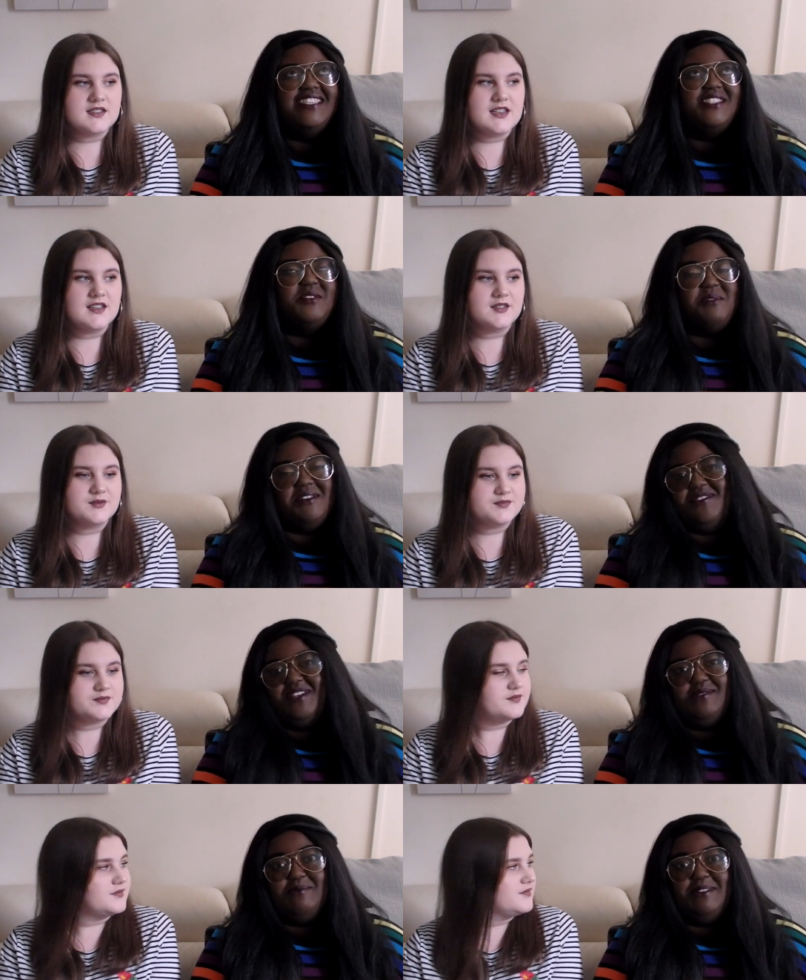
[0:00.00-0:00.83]
Speaker 1: this is a bit of
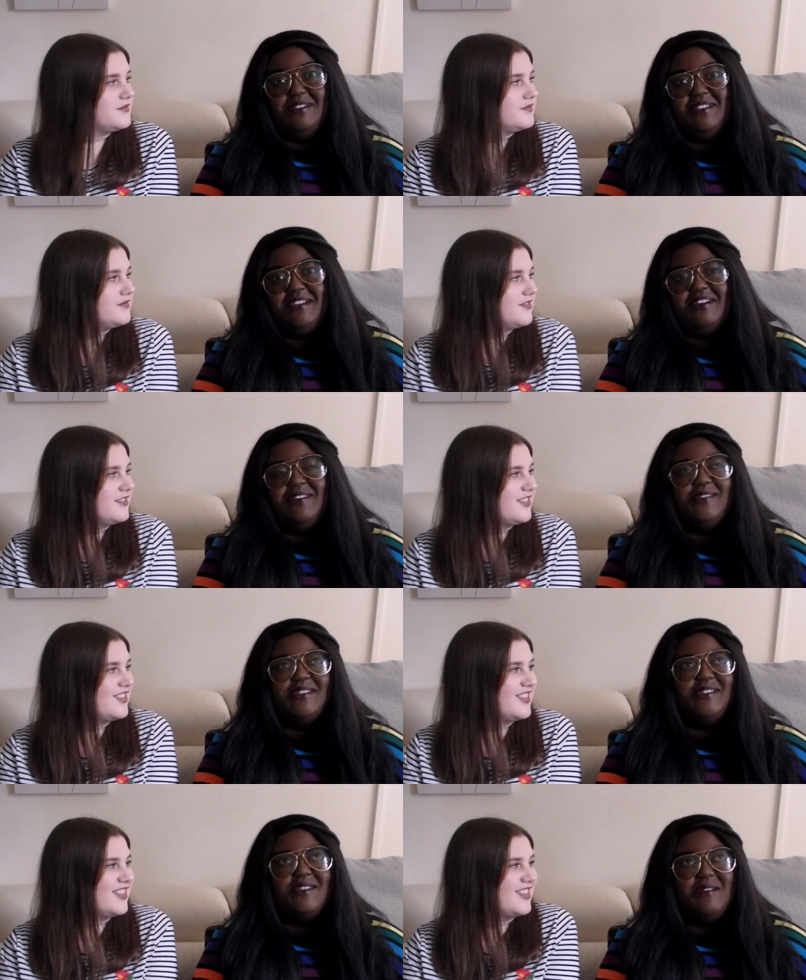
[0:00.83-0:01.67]
a conspiracy theory,
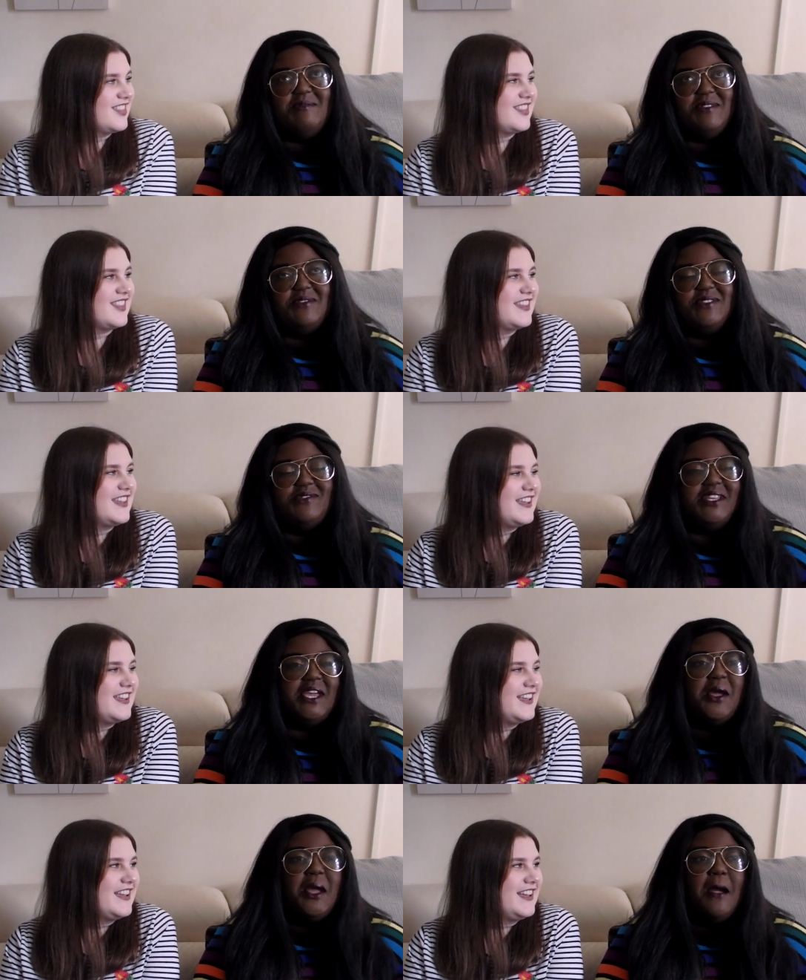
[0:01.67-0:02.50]
which is not meant for this
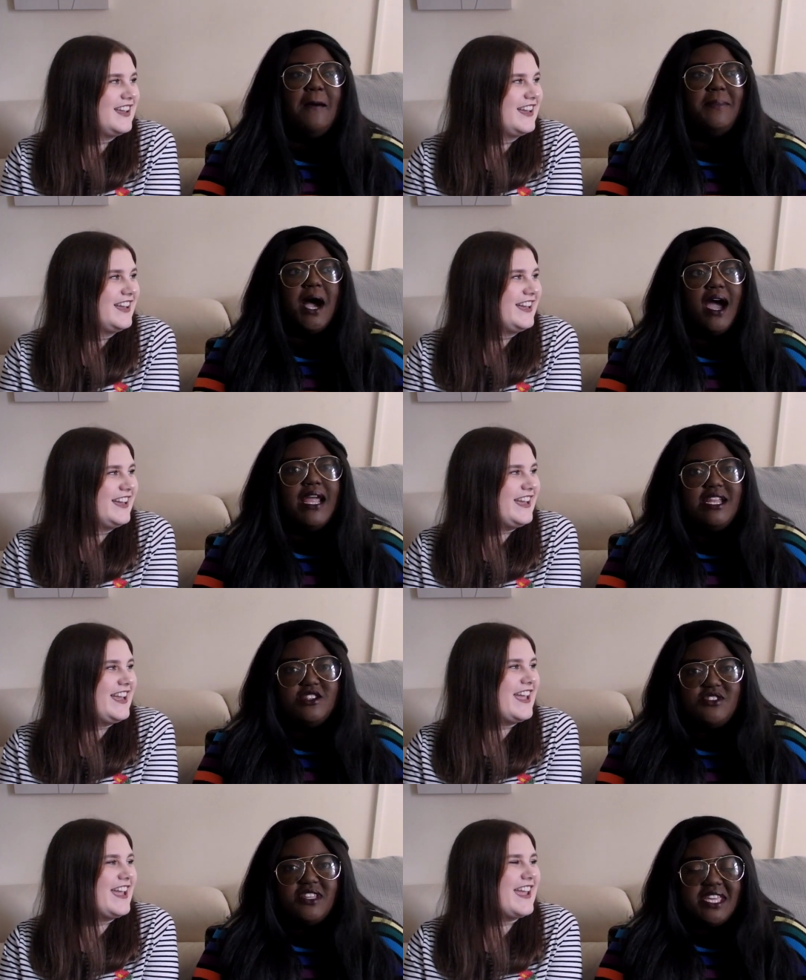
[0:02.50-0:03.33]
video, but I
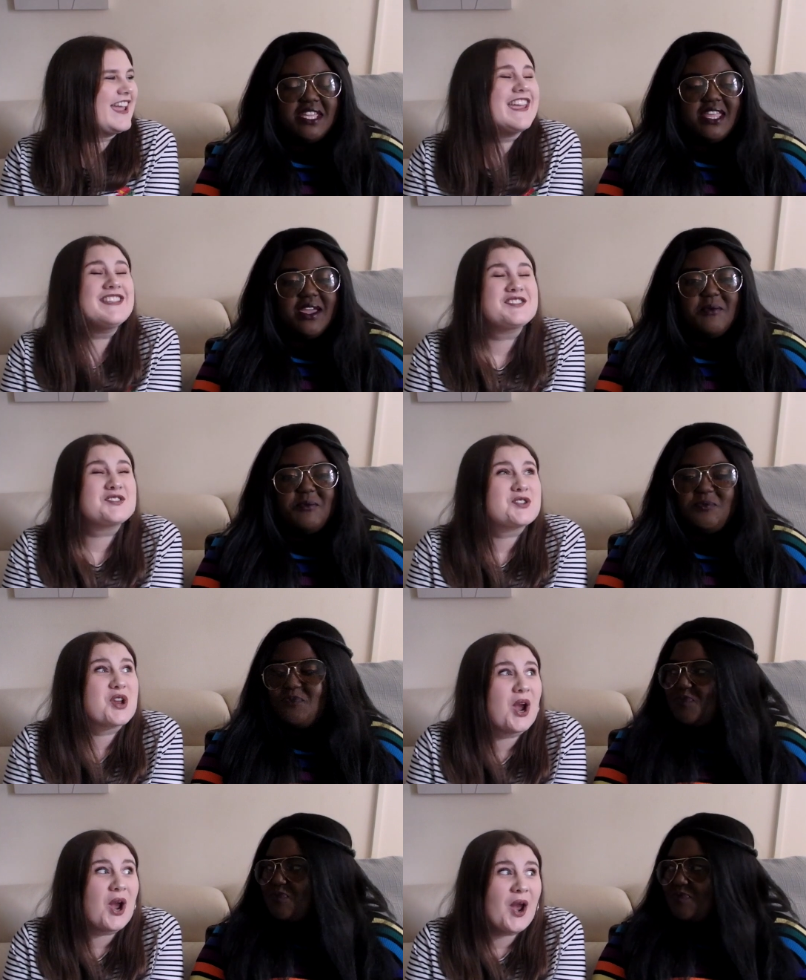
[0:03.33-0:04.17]
literally
Speaker 2: think it's
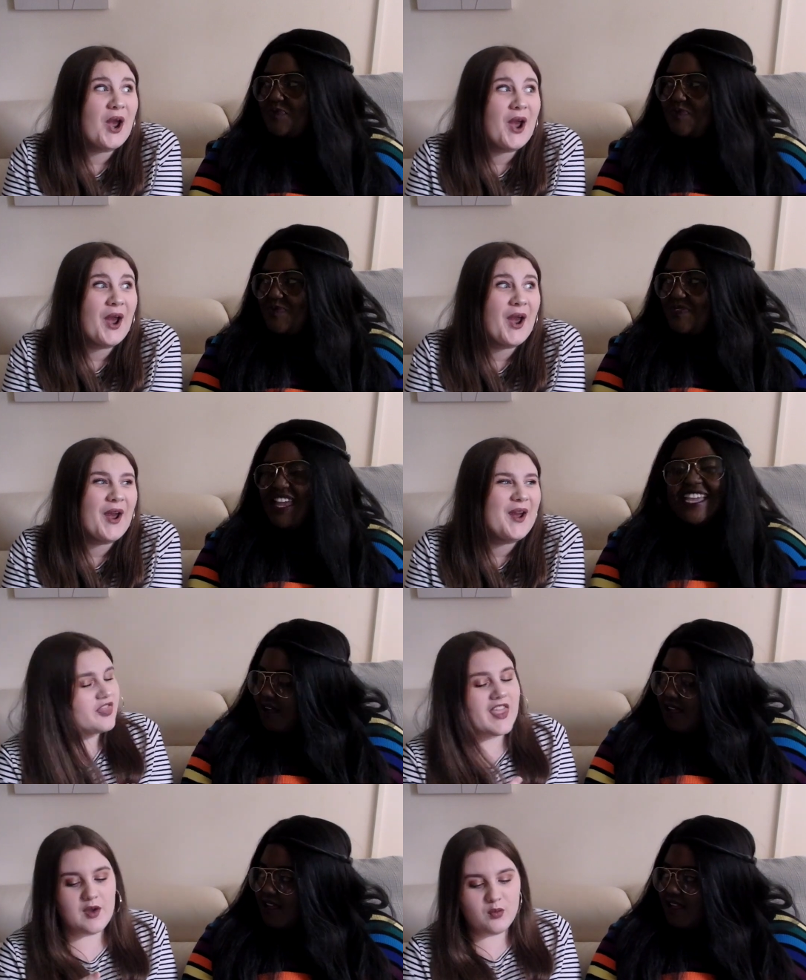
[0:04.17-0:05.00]
true
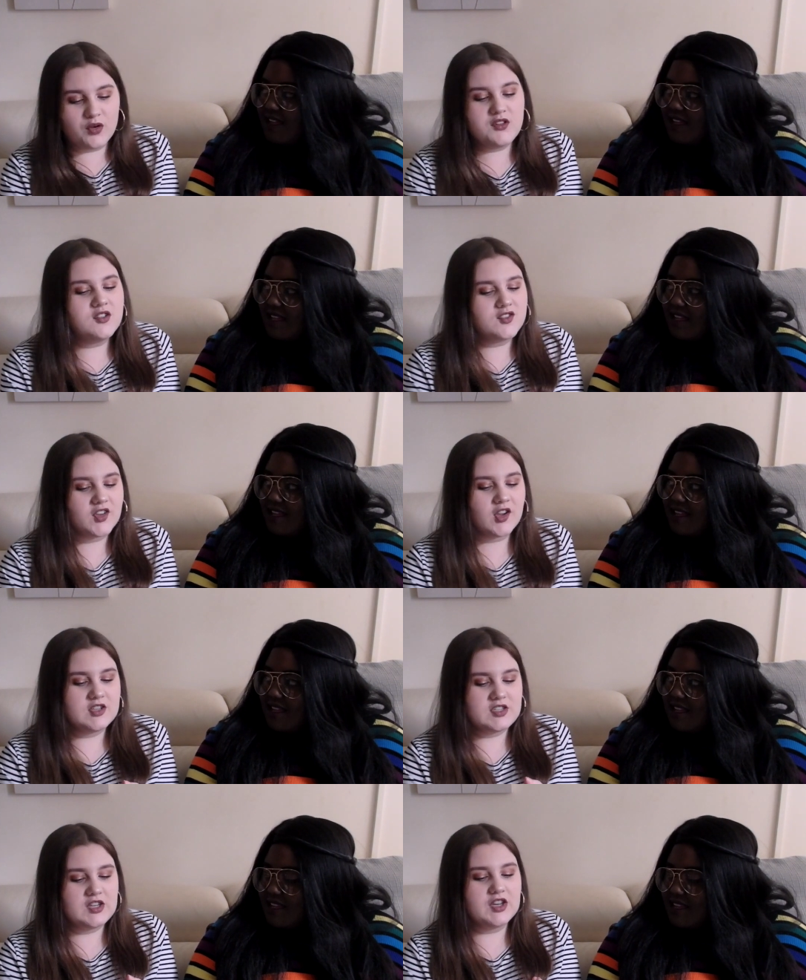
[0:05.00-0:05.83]
they want you to
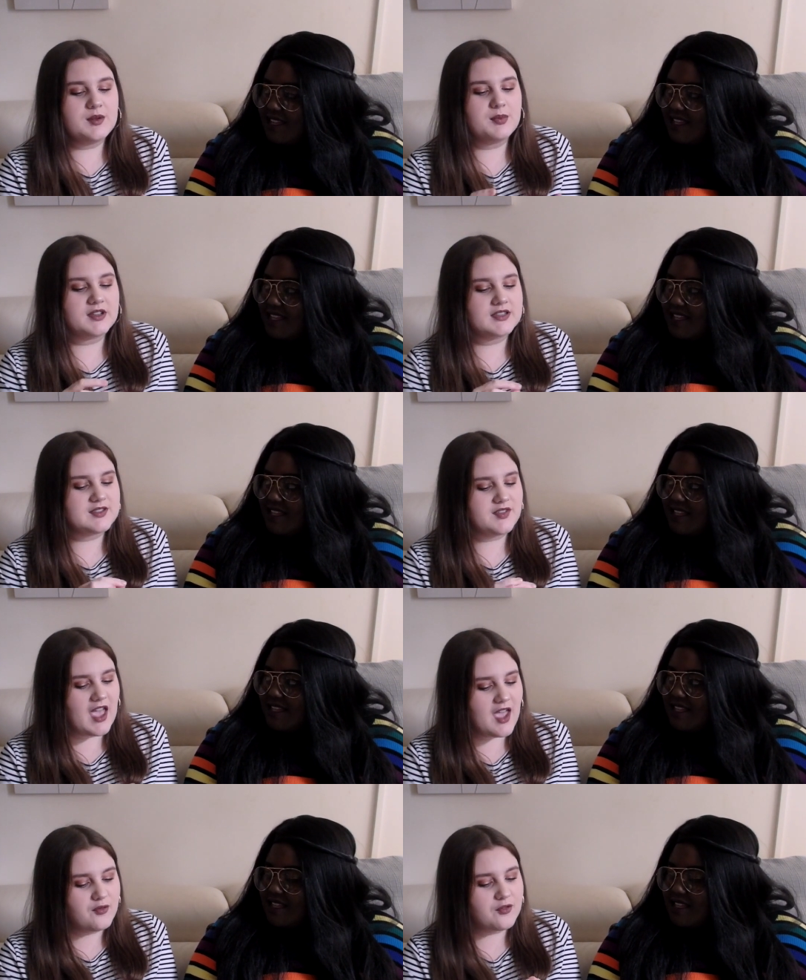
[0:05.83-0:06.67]
go to uni because
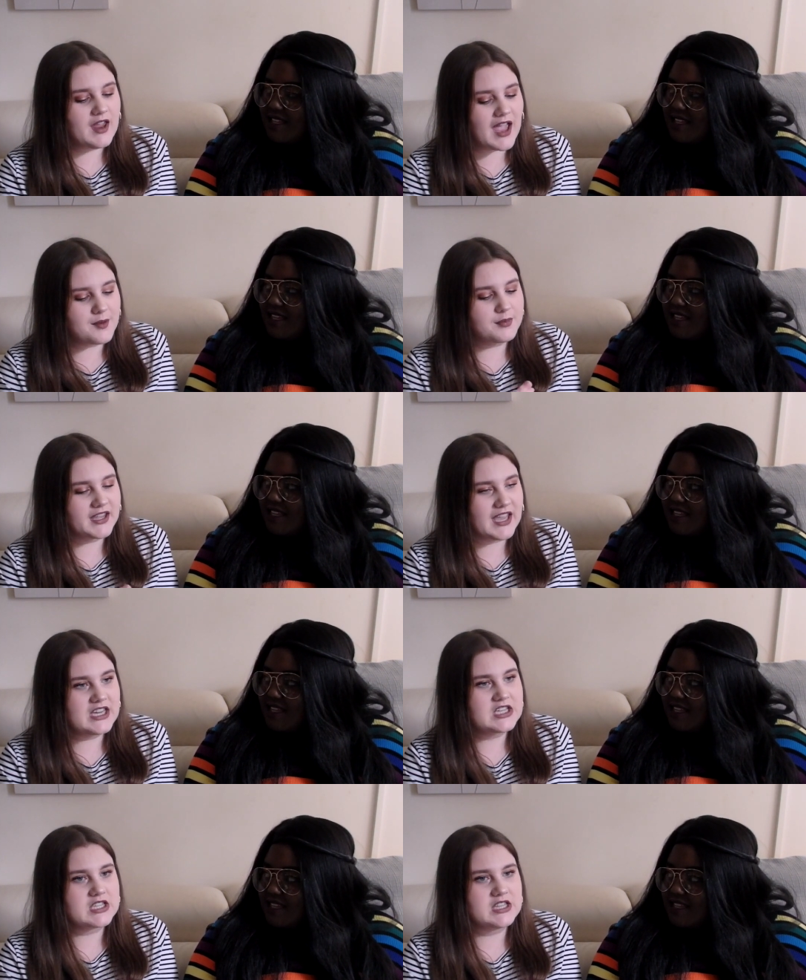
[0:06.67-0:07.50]
every
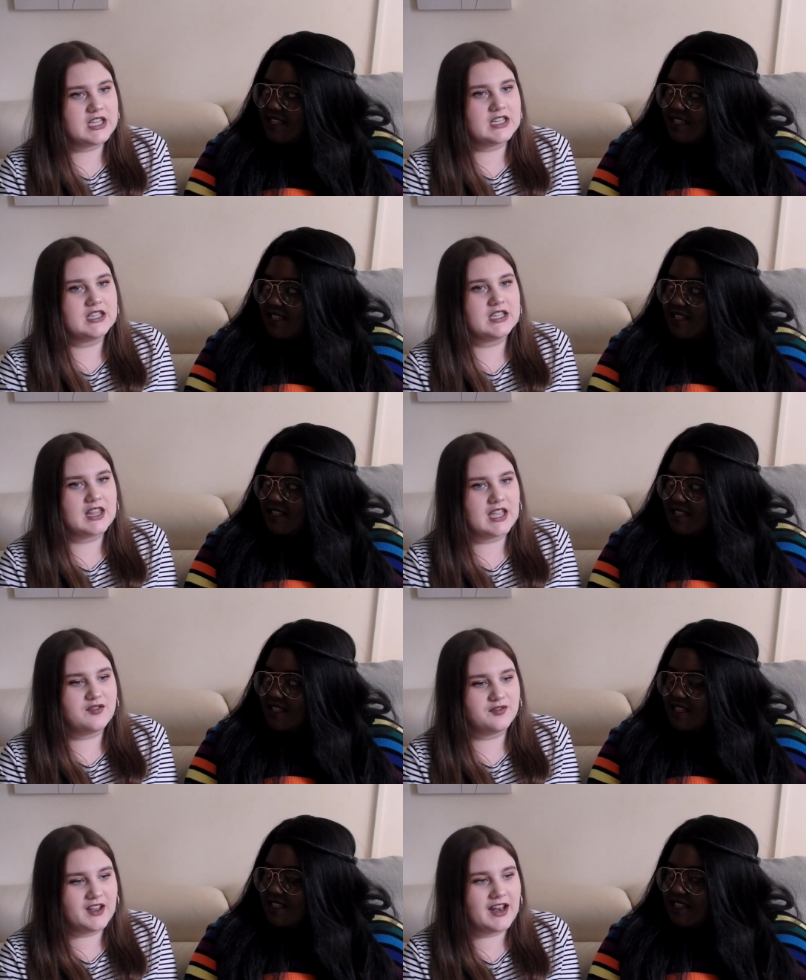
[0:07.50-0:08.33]
application that
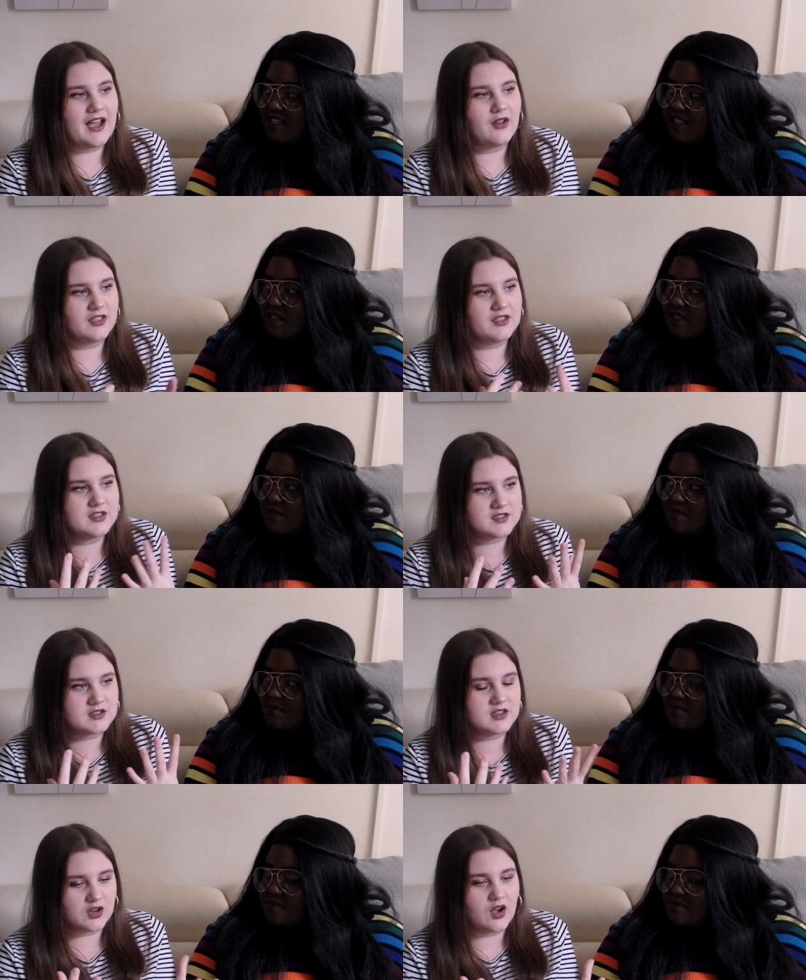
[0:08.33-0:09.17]
they fill out, that
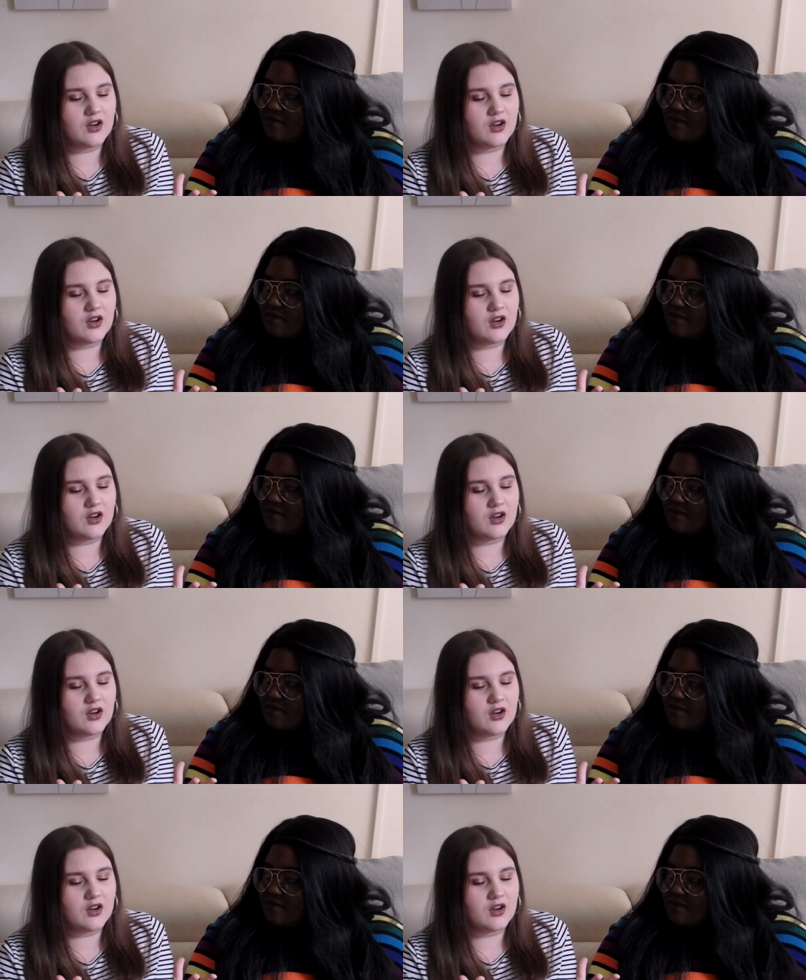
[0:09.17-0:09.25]
the